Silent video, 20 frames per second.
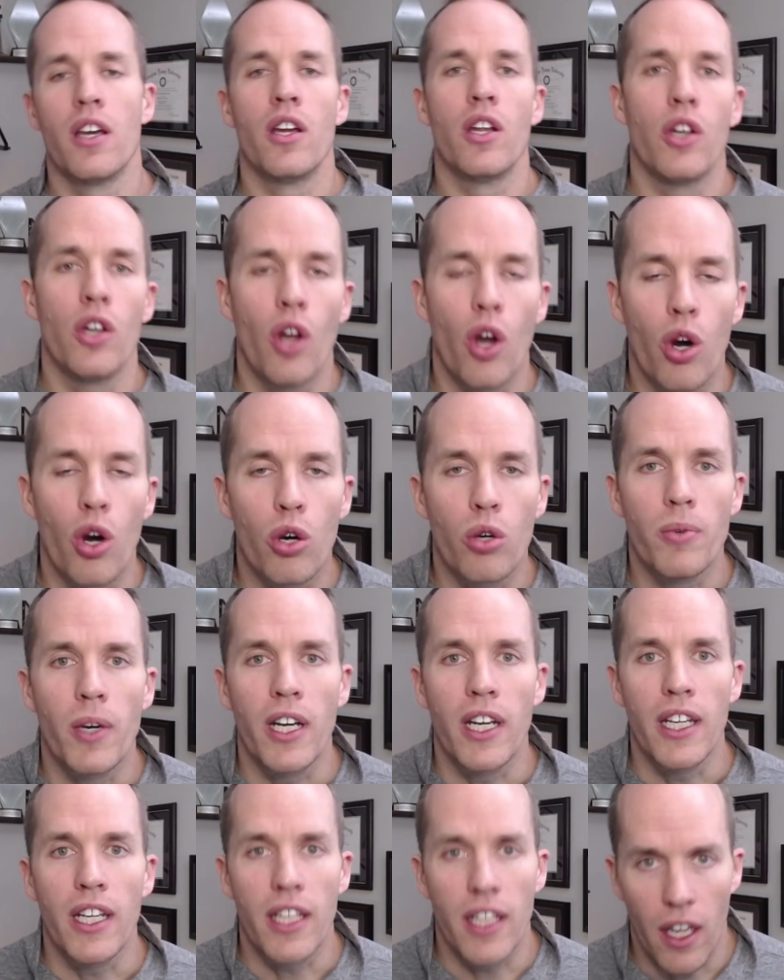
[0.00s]

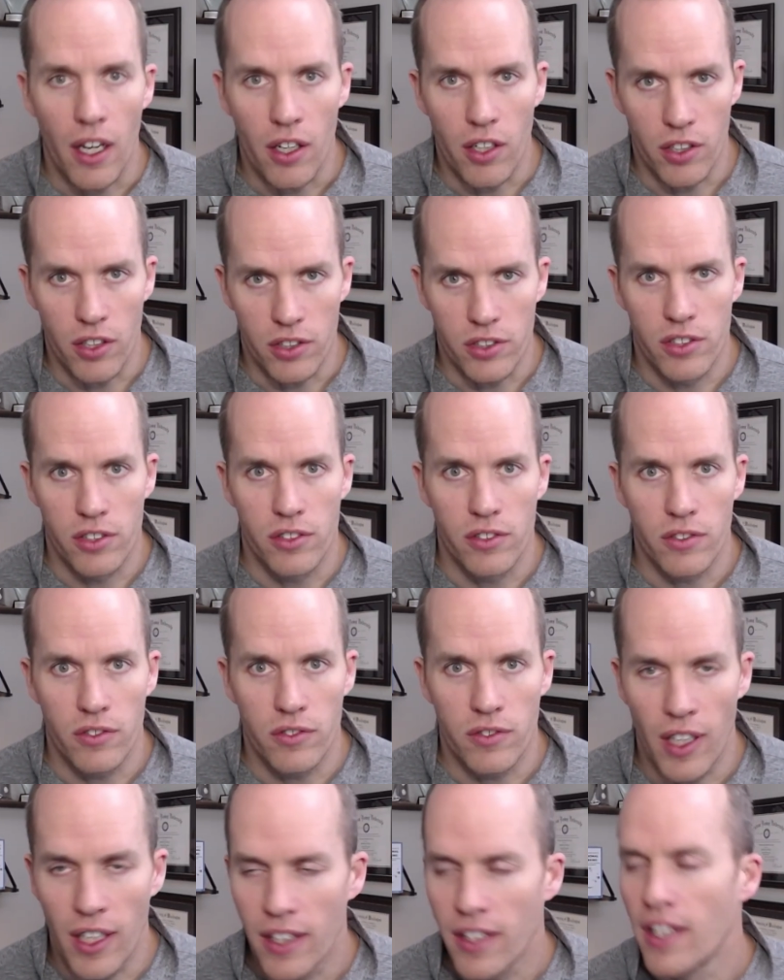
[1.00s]
Nobody cares,
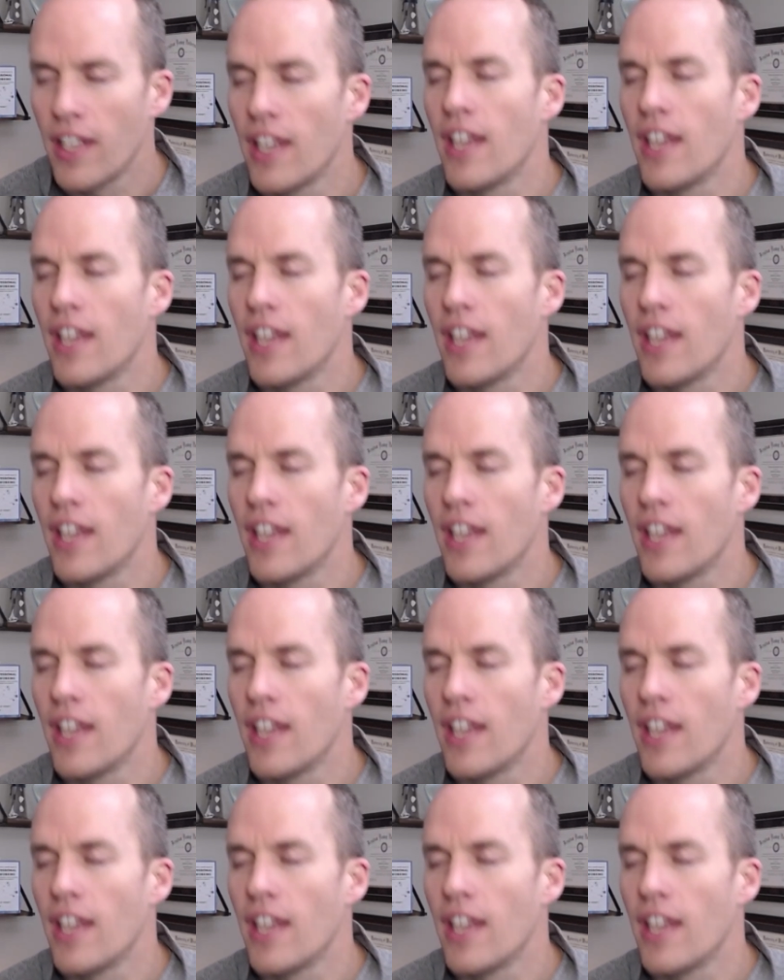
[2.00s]
right?